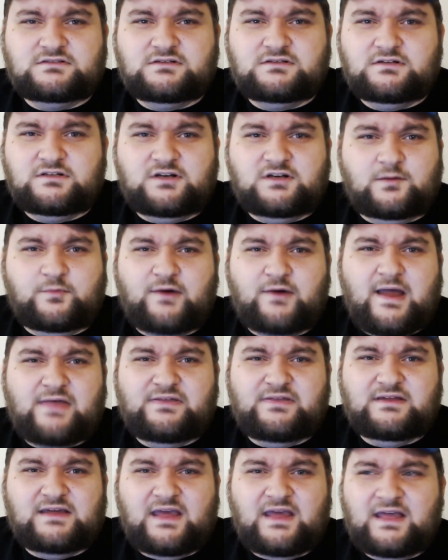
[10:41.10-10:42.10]

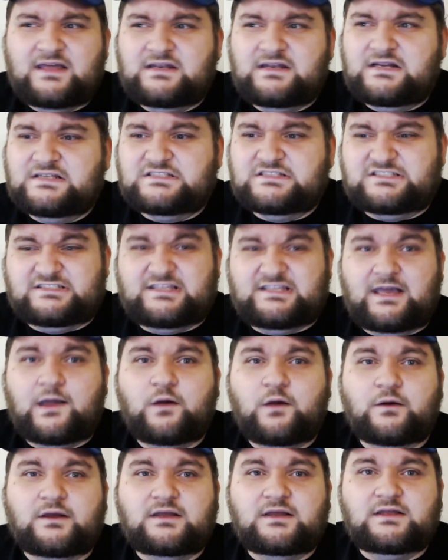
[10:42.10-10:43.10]
Marathi Cain is
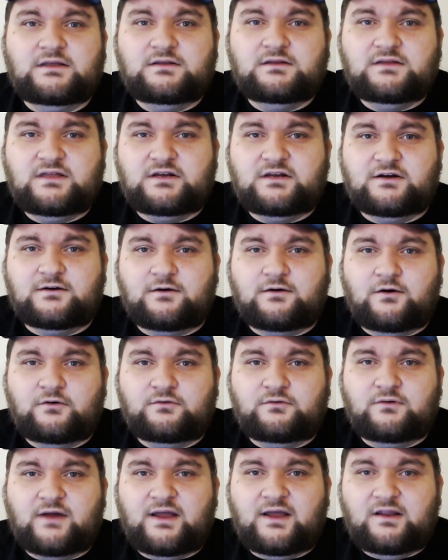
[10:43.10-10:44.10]
scary in her own
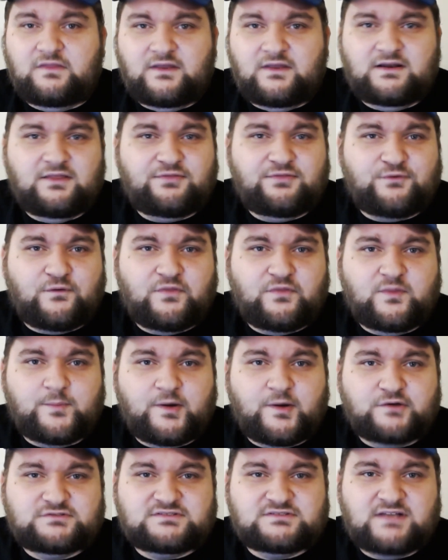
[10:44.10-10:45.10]
right. And then you throw in the
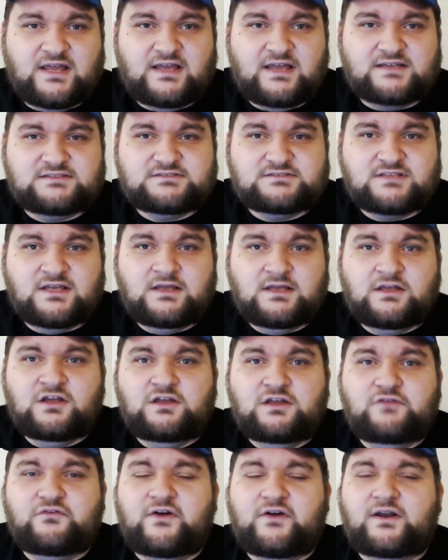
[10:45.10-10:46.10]
bow snakes.
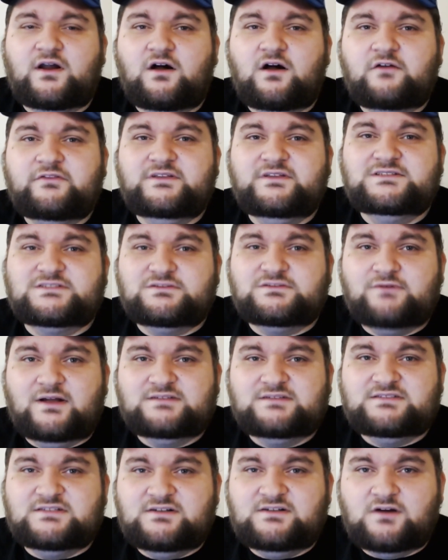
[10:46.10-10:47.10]
You got all these
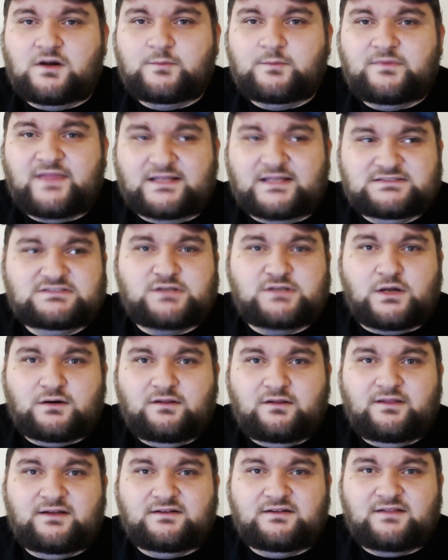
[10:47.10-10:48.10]
threats in an army that's
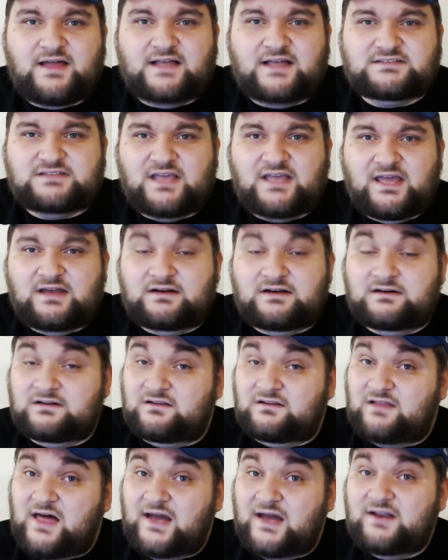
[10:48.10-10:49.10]
generally a glass cannon, and a
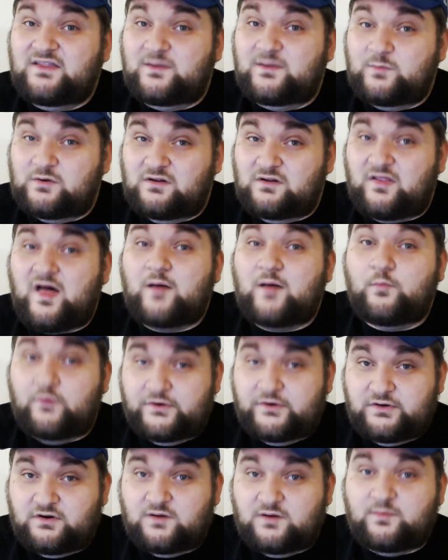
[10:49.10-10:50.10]
lot of them are a lot more
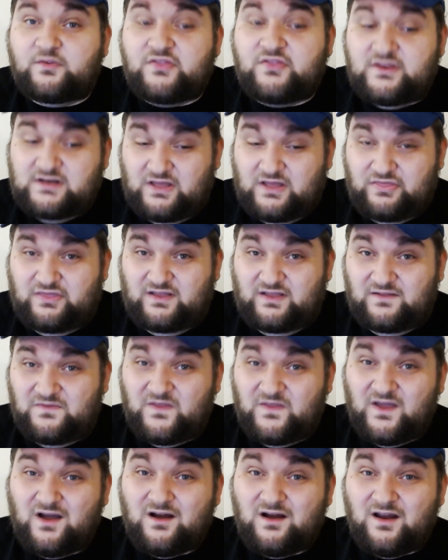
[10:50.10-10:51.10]
durable than you think
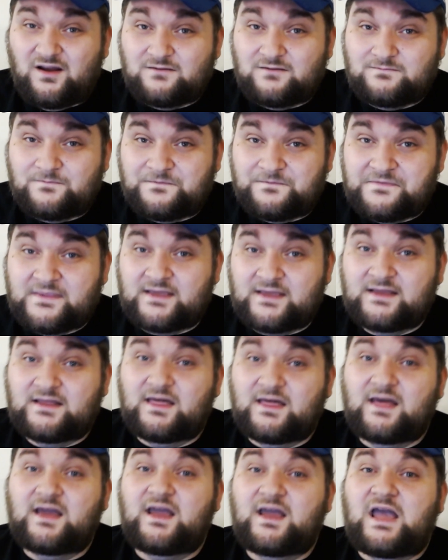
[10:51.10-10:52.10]
they are.
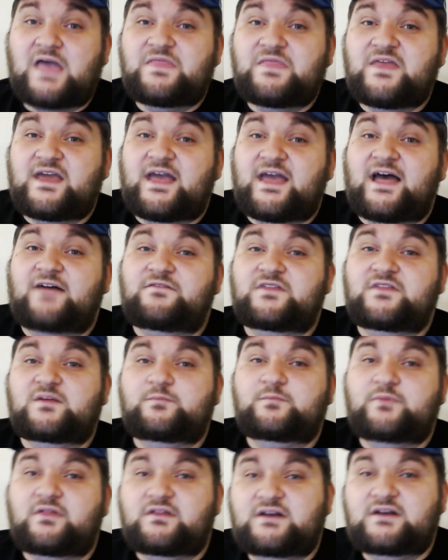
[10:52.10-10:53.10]
And they have the
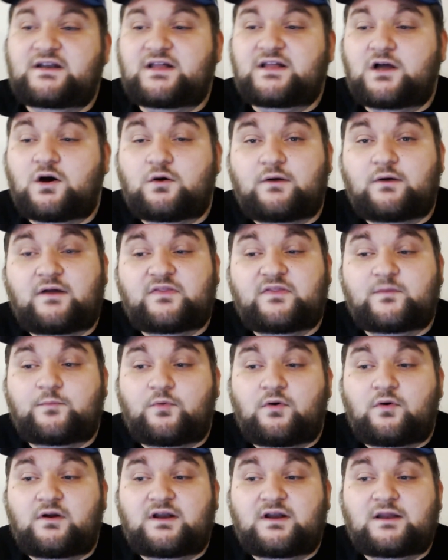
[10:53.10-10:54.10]
ability to go around the
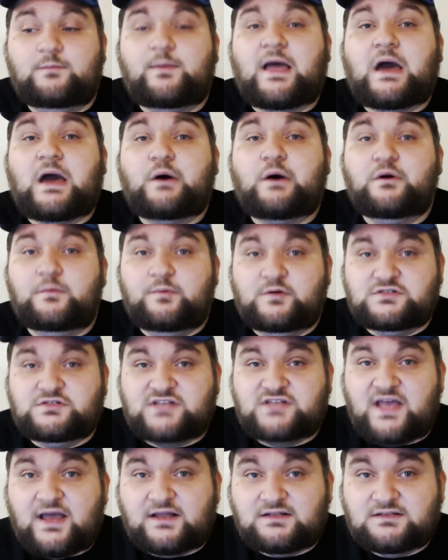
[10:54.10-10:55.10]
board and power
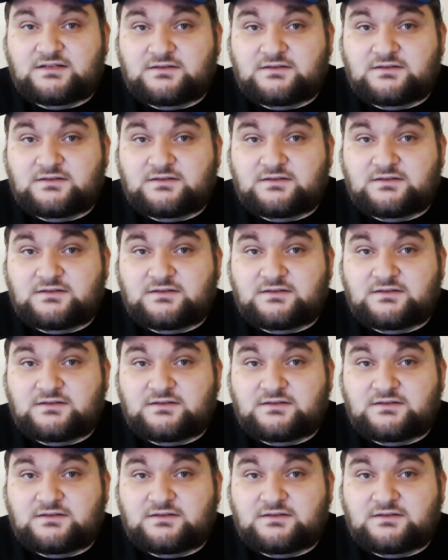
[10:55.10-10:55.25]
project.